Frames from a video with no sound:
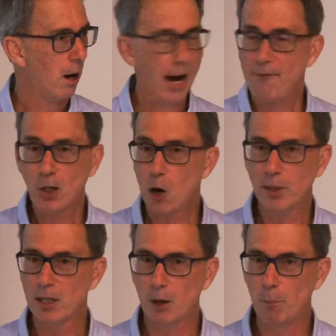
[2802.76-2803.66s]
I haven't
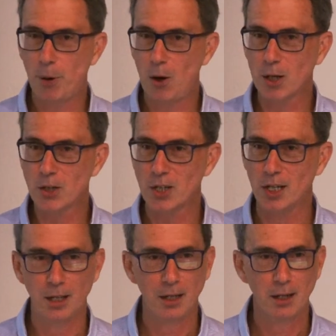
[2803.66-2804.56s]
commented on
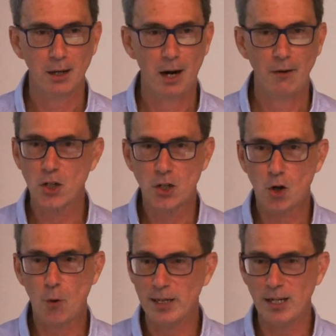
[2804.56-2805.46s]
policy, I've just
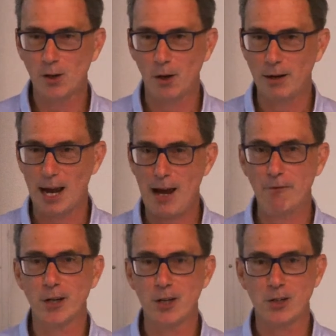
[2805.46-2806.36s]
commented on
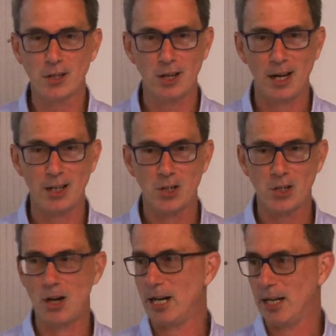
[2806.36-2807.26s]
evidence and
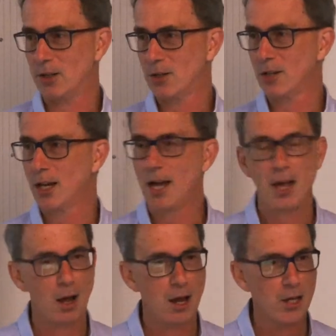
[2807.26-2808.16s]
science.
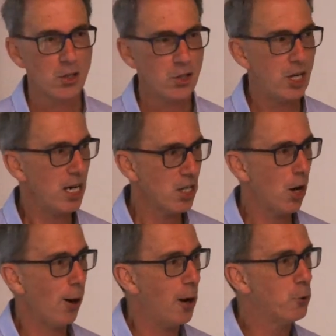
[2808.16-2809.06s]
C S
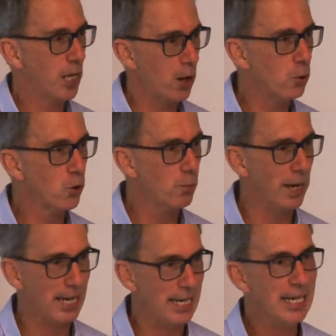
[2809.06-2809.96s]
I R O tells
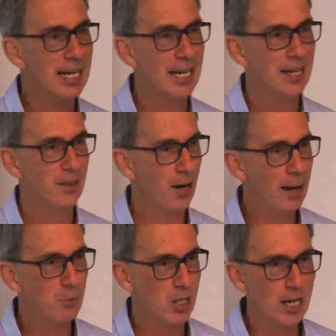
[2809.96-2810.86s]
me that
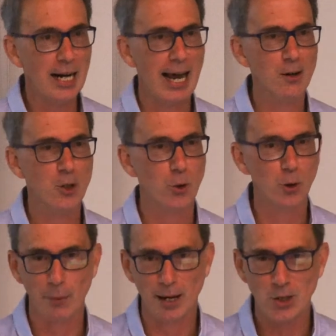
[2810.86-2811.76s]
I'm still allowed to
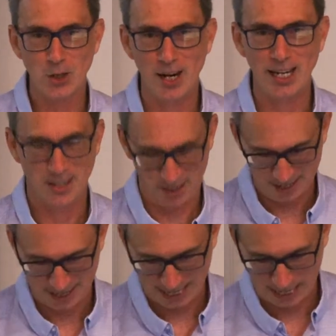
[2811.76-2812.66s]
talk about science
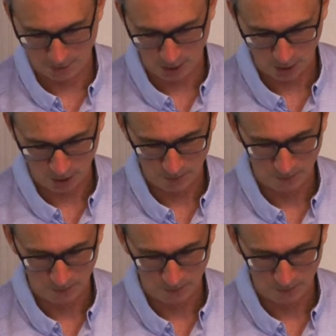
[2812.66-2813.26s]
and evidence.